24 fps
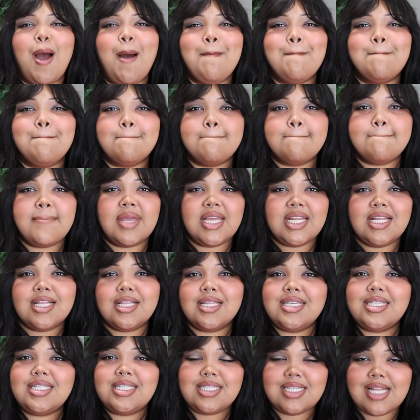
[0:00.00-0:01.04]

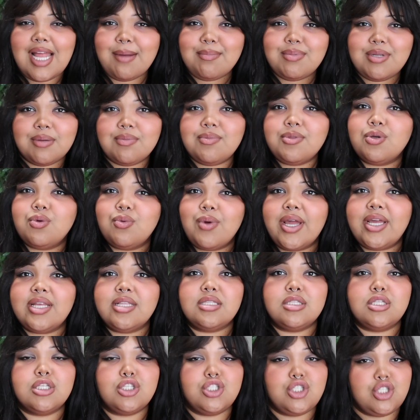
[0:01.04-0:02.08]
immediately snapped up the
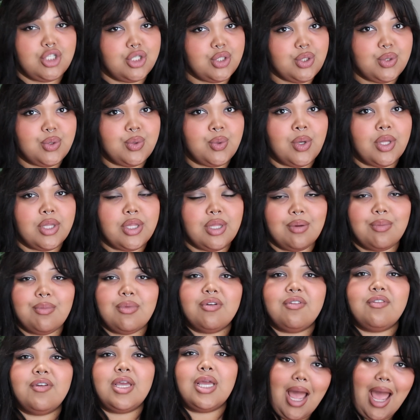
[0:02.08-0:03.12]
rights to the
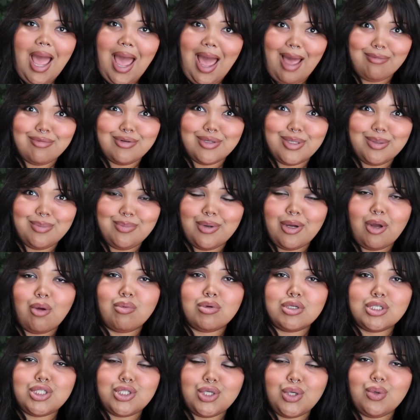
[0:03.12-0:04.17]
movie after the book
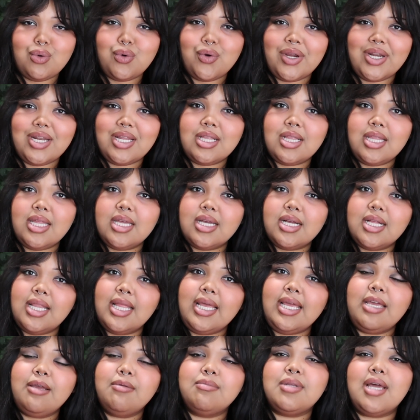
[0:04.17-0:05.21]
was so critically
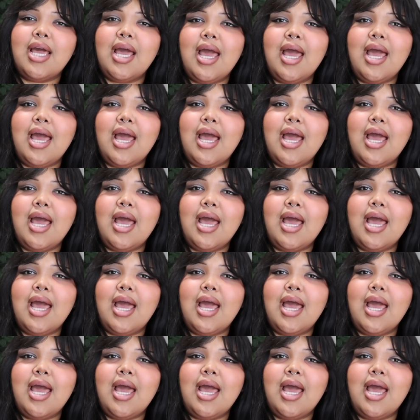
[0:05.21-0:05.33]
acclaimed,